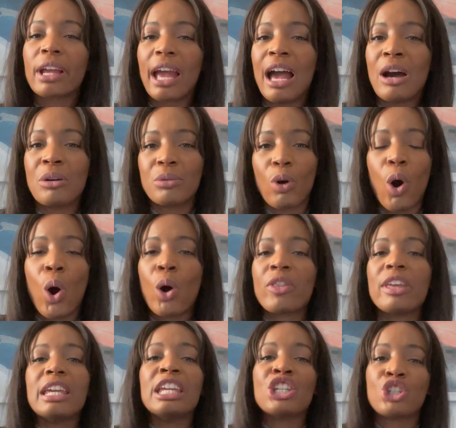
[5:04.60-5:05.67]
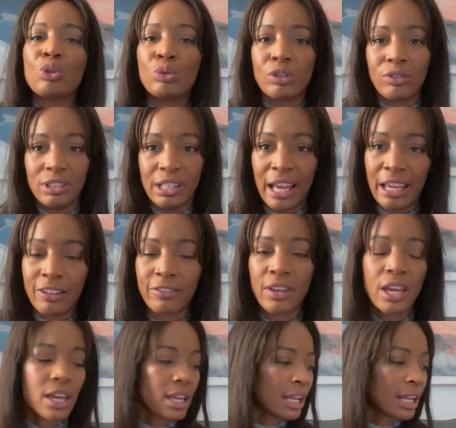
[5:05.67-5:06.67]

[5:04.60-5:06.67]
out all the issues of life.